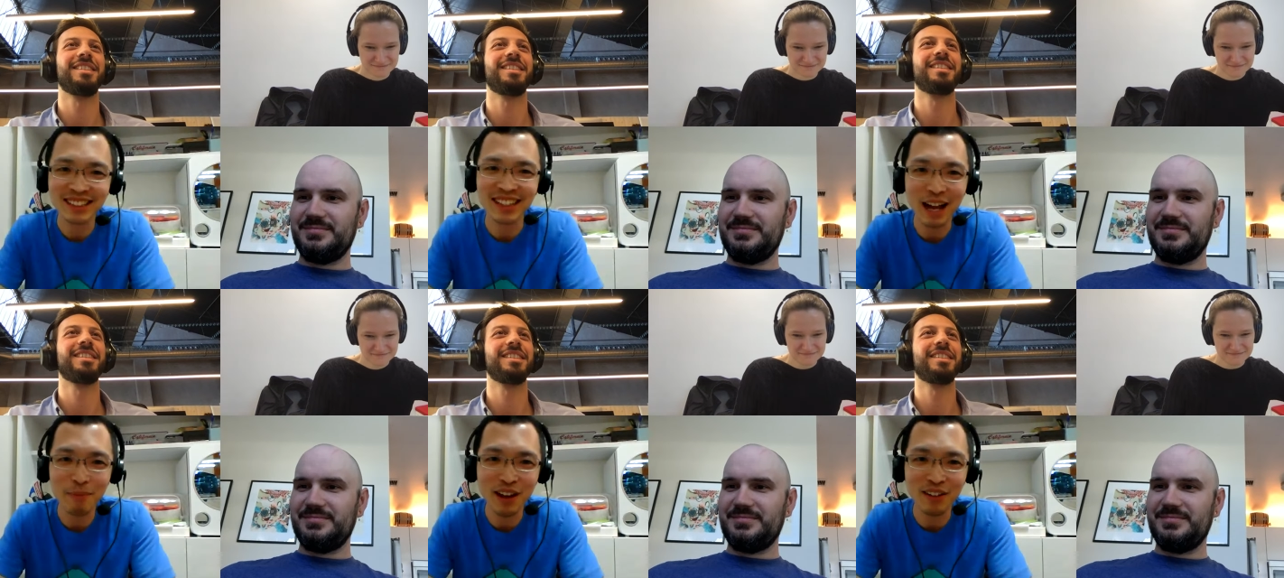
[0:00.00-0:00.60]
Speaker 1: the
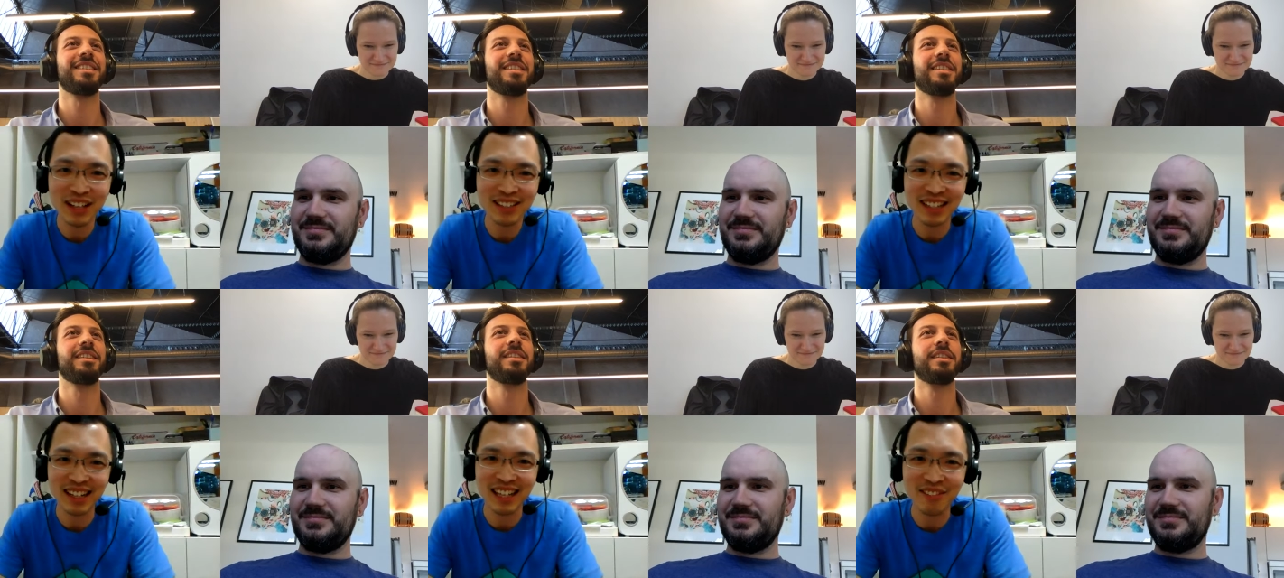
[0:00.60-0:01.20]
IPFS
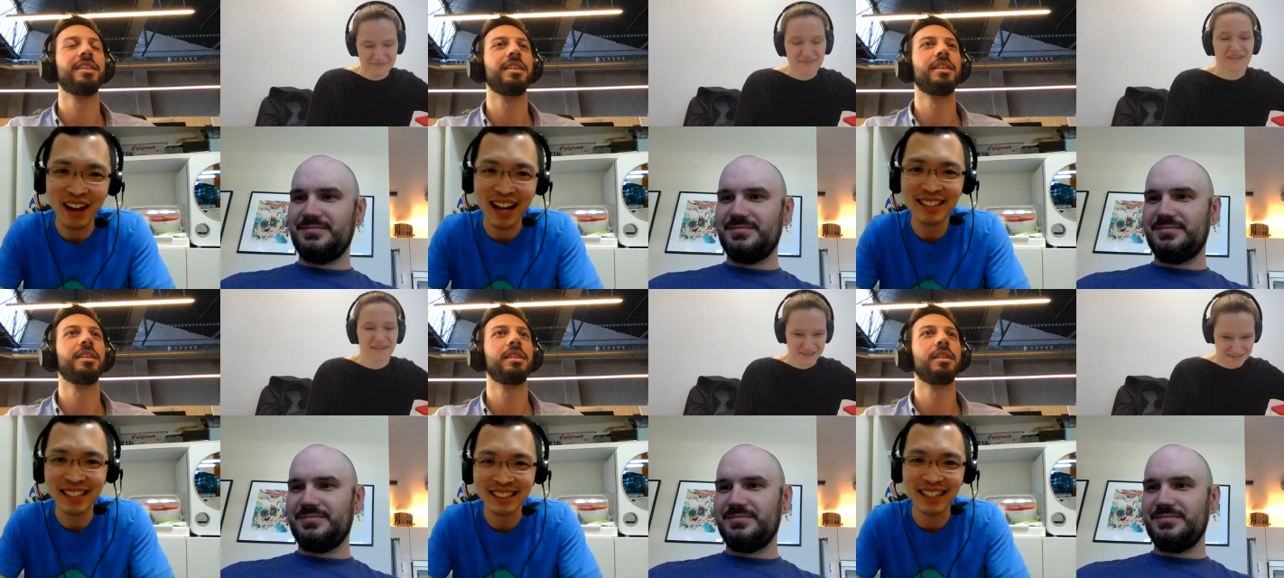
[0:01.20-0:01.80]
uh, event,
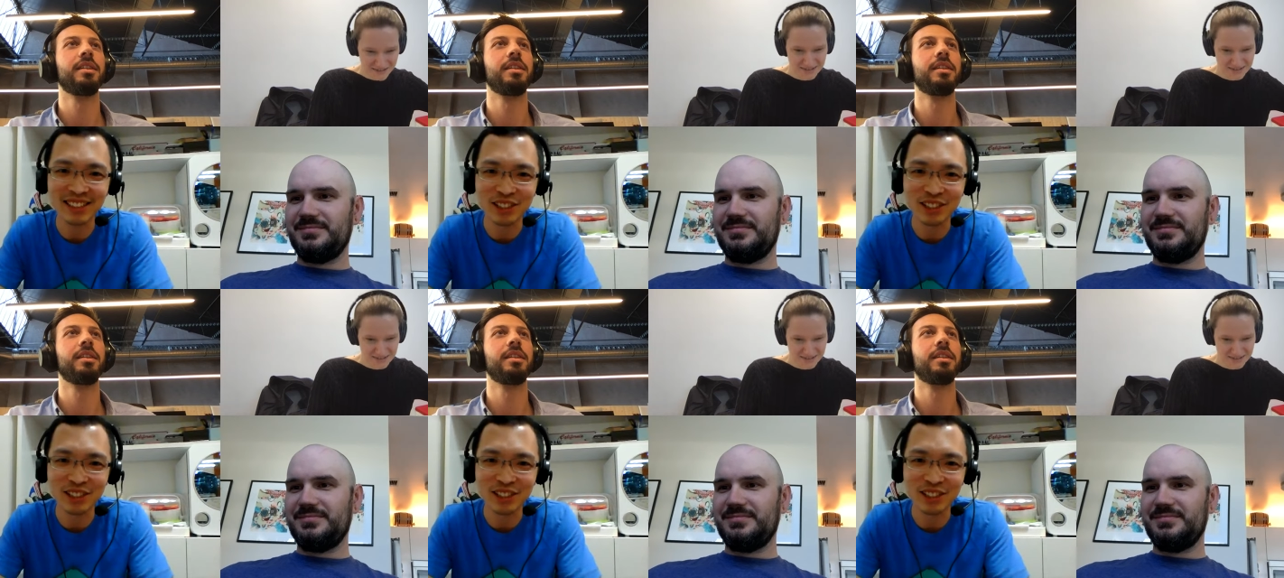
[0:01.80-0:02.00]
and then